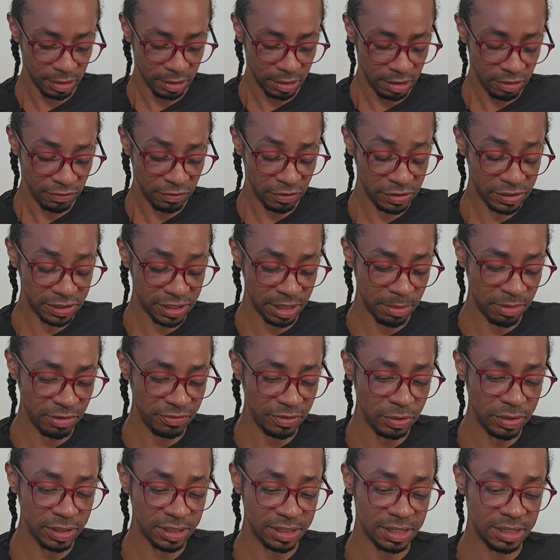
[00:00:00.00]
For some of
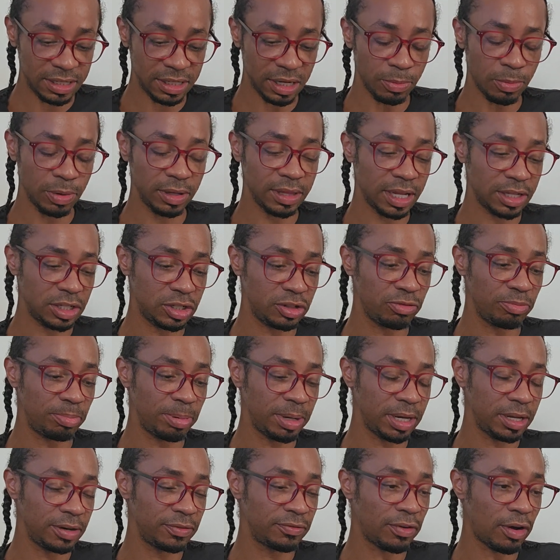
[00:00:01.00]
you, this is someone that you've
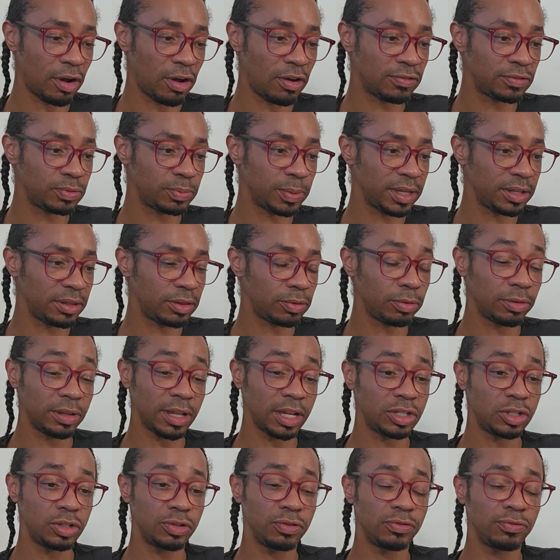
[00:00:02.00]
been involved with or
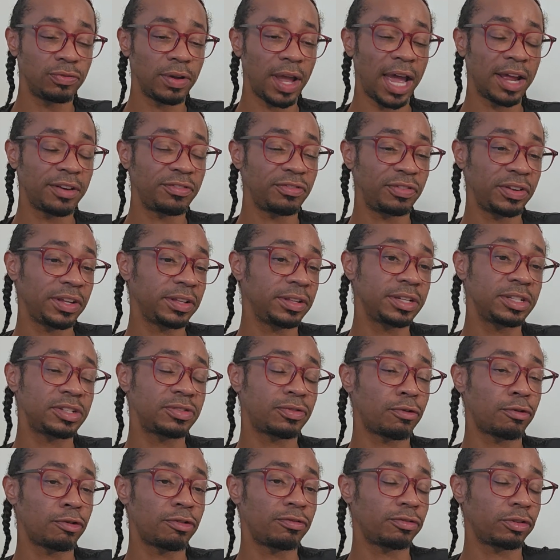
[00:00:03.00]
that you've had feelings
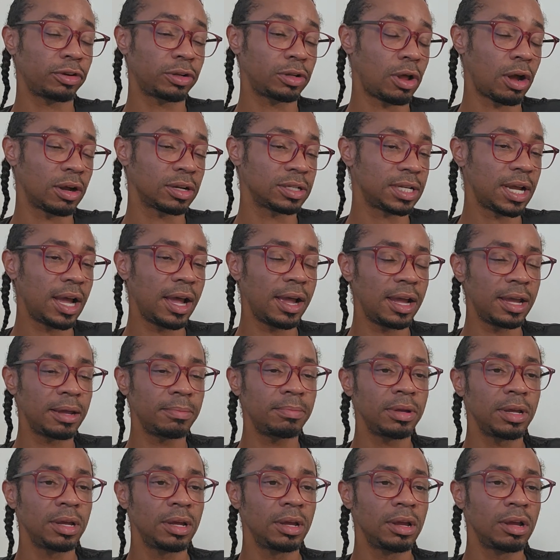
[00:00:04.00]
for a long
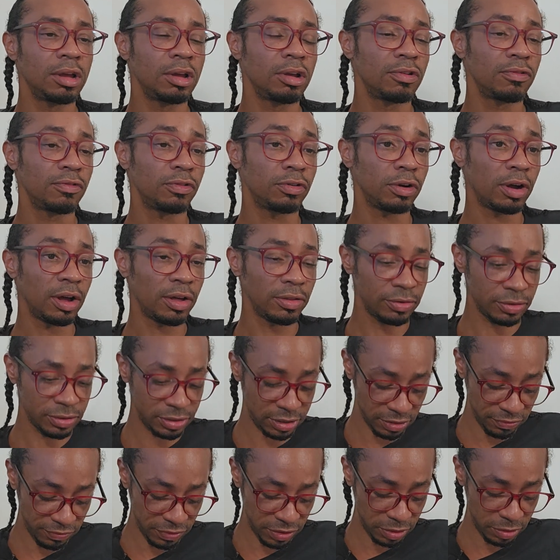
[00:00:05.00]
time. For
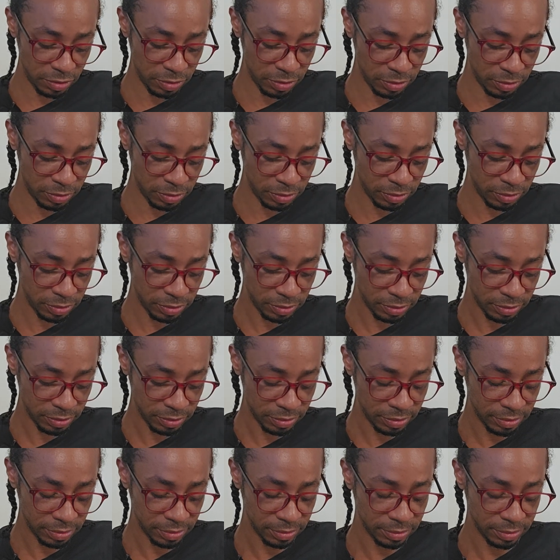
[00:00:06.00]
others of you,
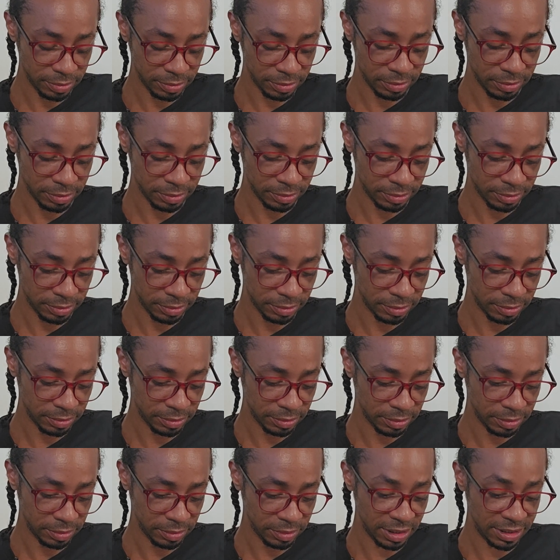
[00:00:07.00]

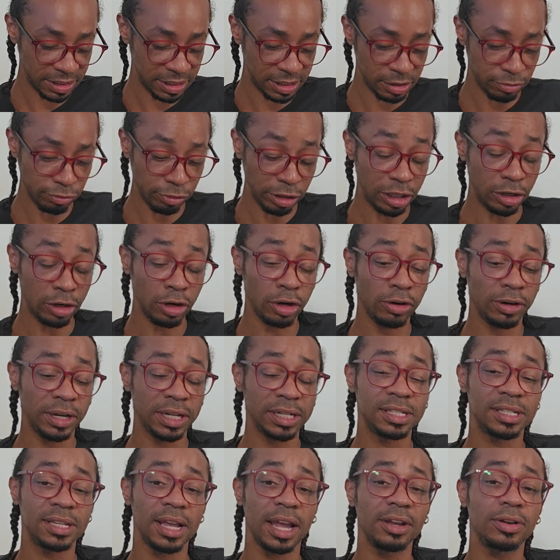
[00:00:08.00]
this is a
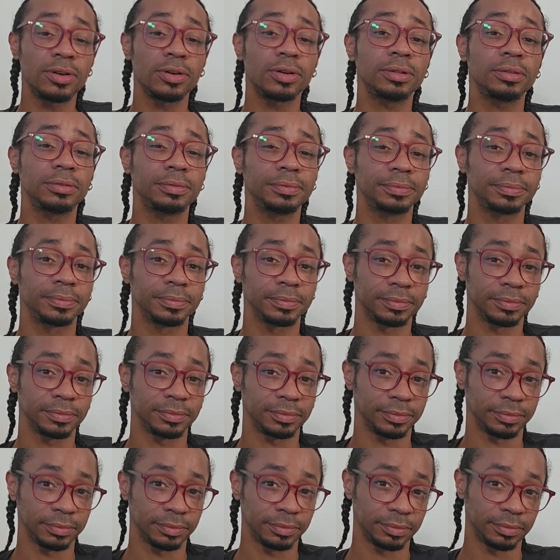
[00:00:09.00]
recurring cycle
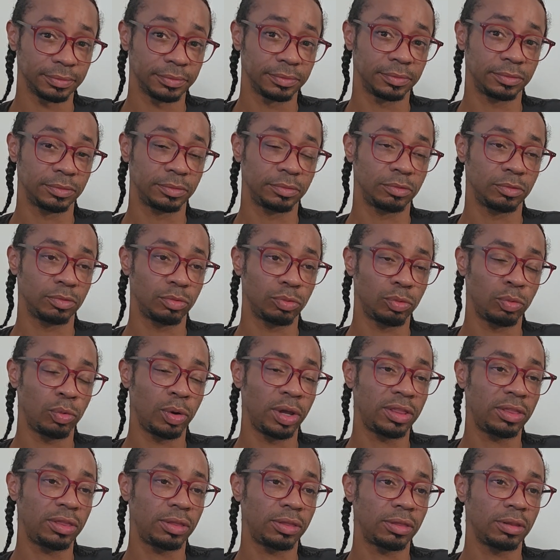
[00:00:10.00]

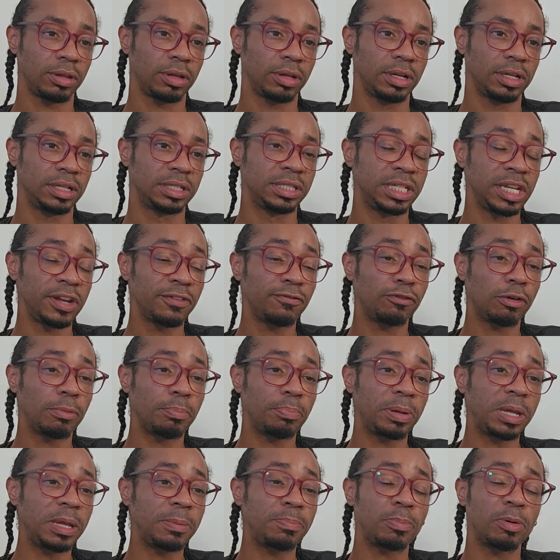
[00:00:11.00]
with
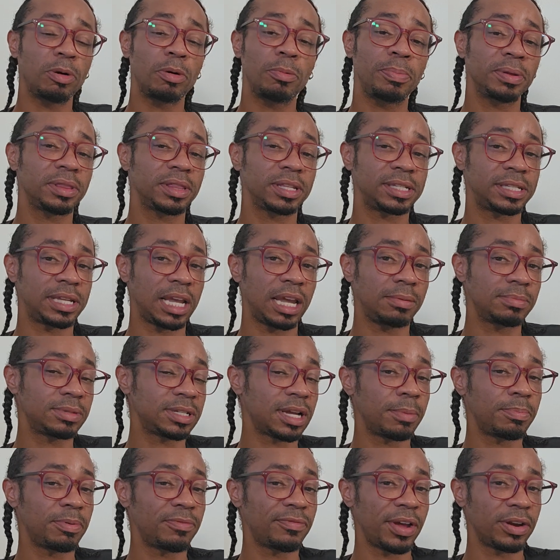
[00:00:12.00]
different people, but the same
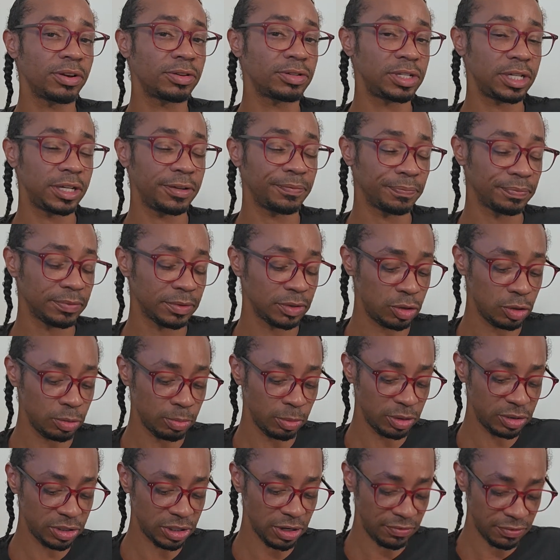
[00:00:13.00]
type of energy. 2
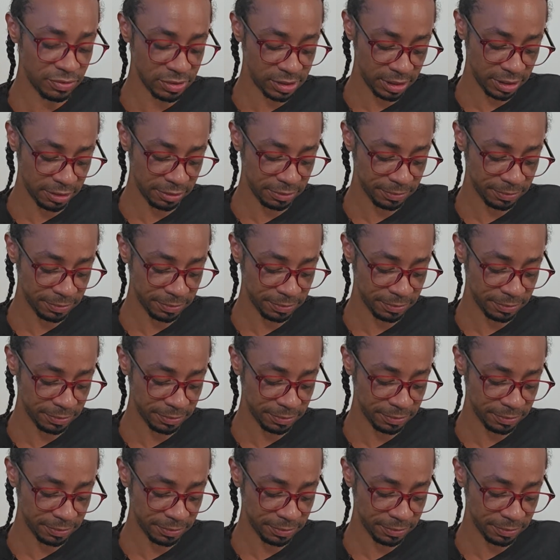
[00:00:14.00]
more shuffles here.